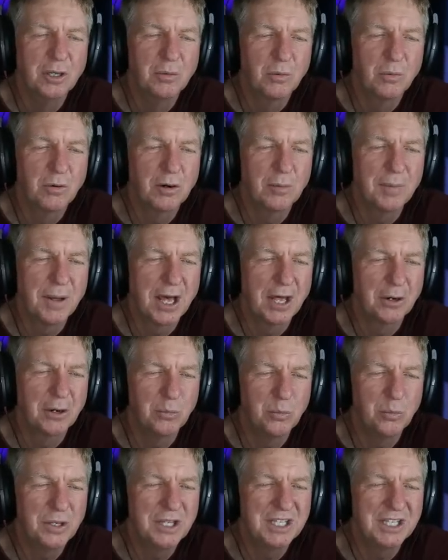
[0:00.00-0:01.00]
We're about a
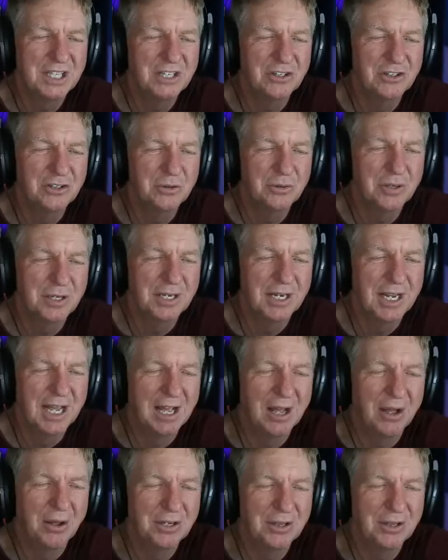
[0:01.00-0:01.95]
week into it now,